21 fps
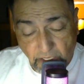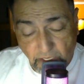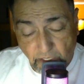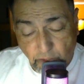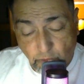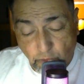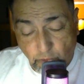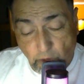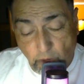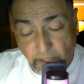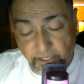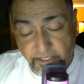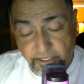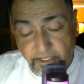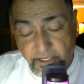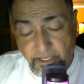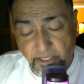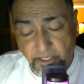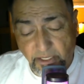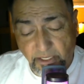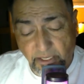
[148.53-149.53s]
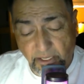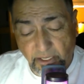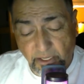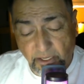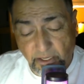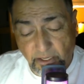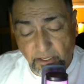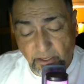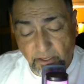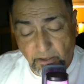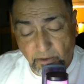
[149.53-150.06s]
quality
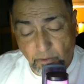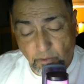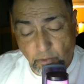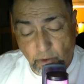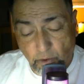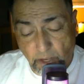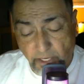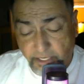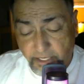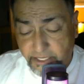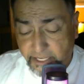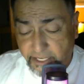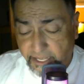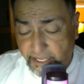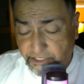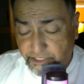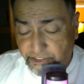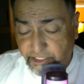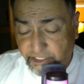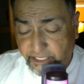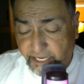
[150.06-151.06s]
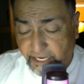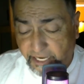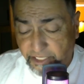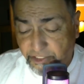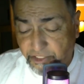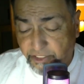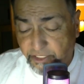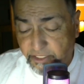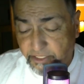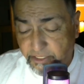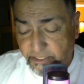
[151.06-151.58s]

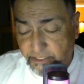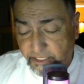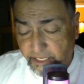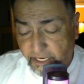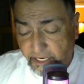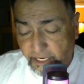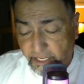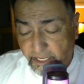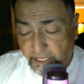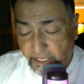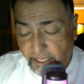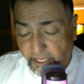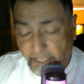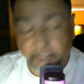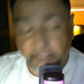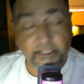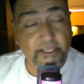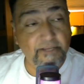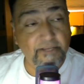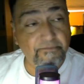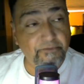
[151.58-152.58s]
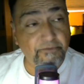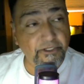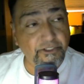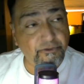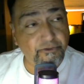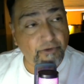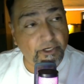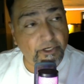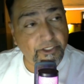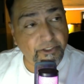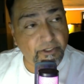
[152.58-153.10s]
education, and the
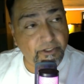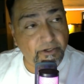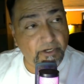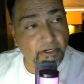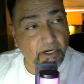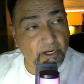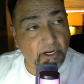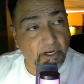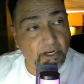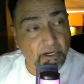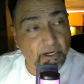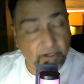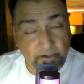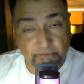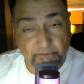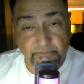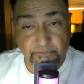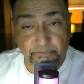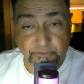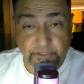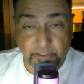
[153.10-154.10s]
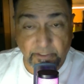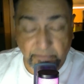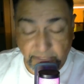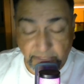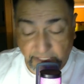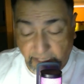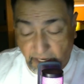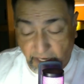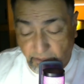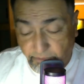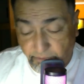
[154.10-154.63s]
infrastructure of Dimmitt
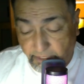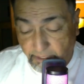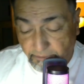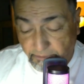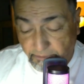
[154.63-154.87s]
County.